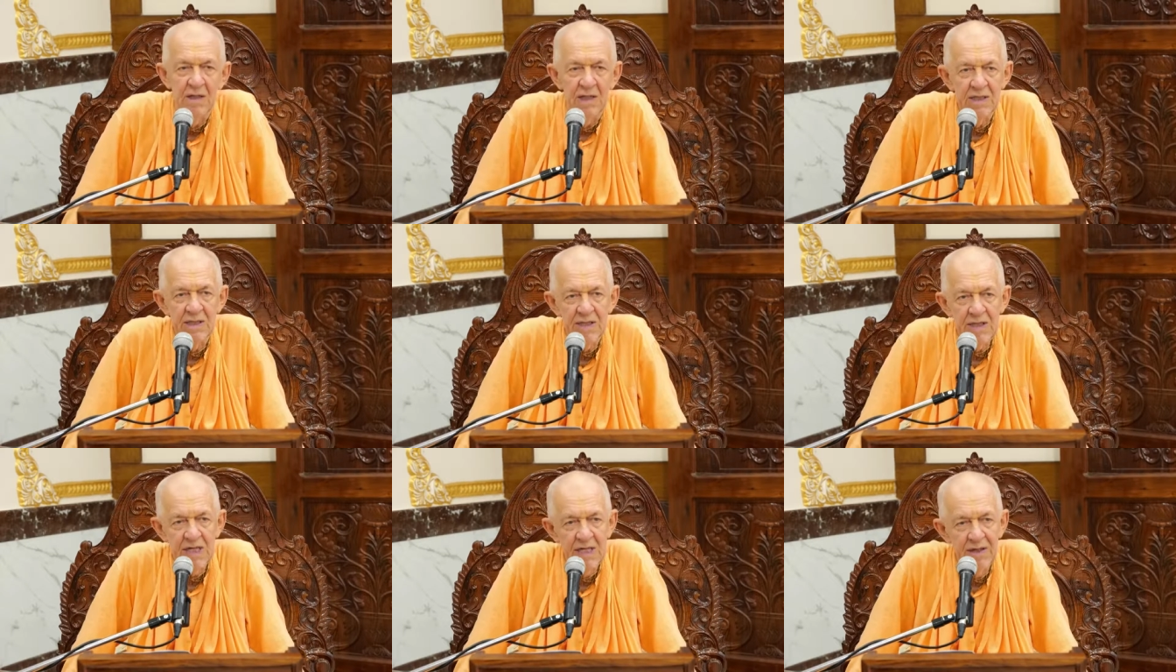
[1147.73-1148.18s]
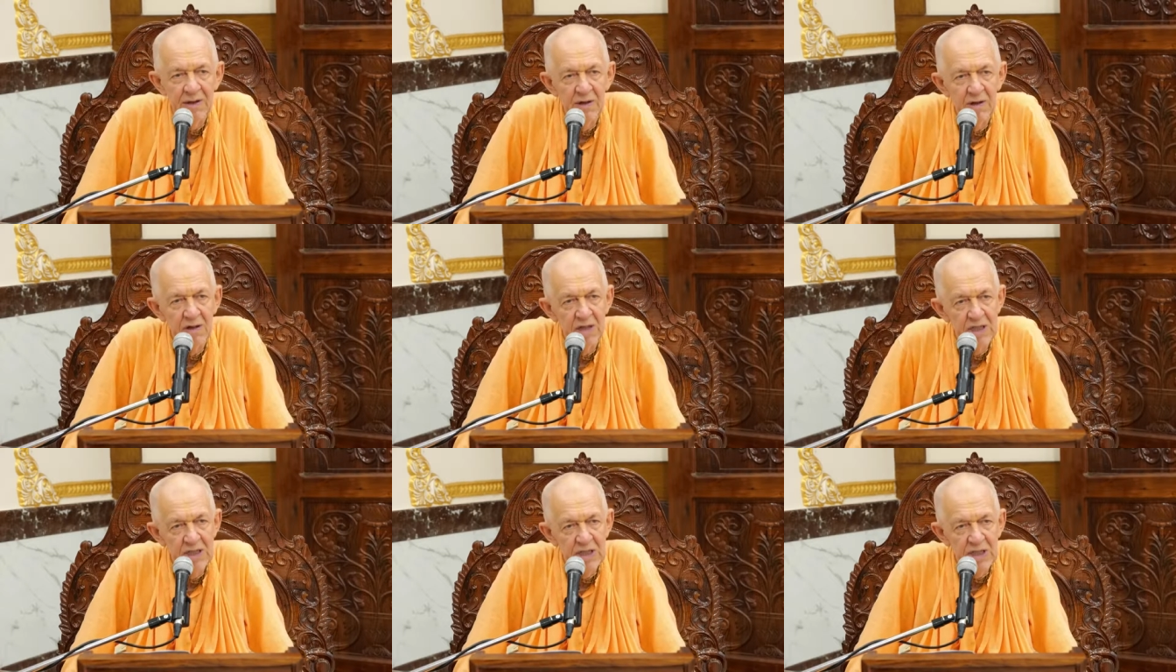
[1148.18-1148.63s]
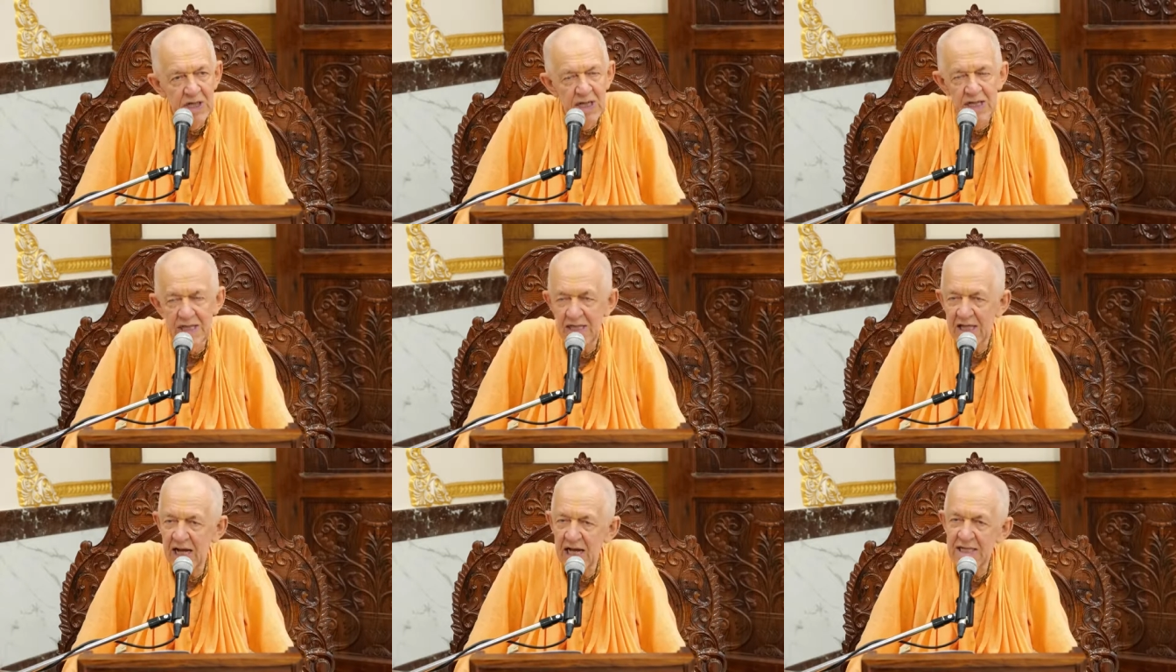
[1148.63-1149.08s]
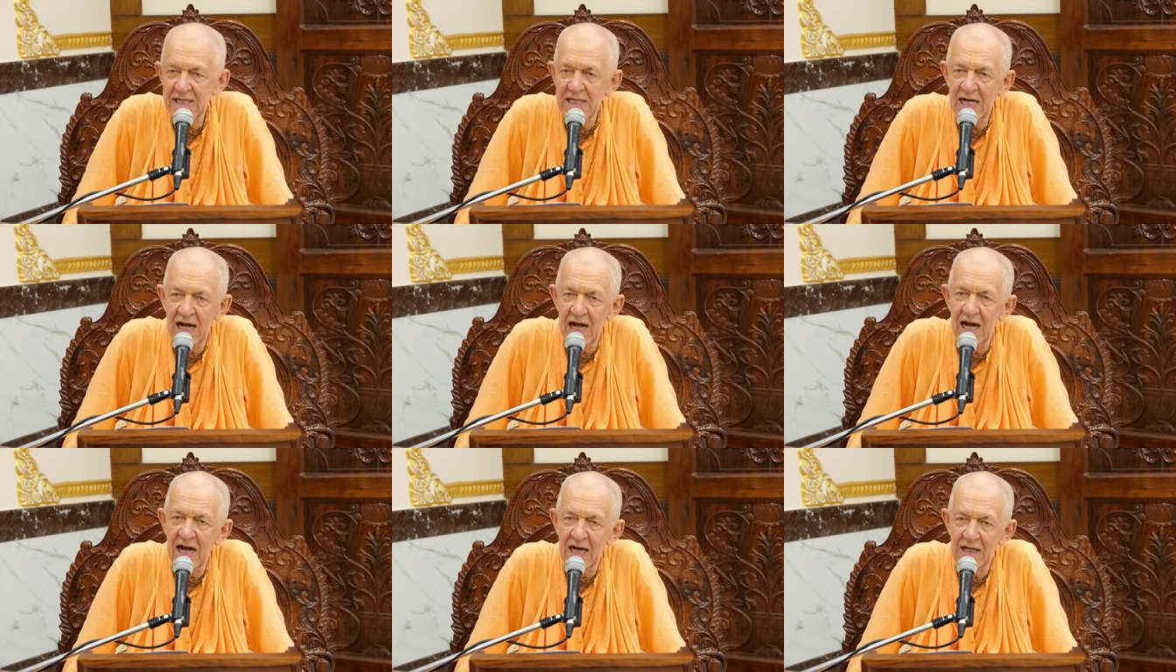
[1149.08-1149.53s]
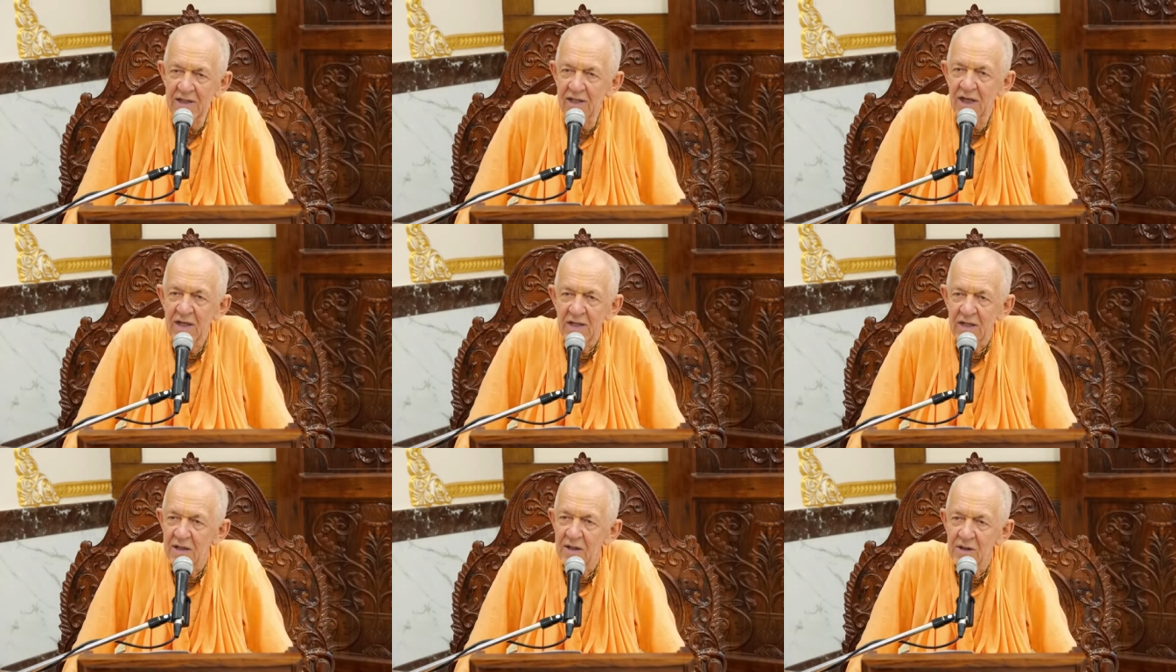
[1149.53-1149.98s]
It said Lord Chaitanya had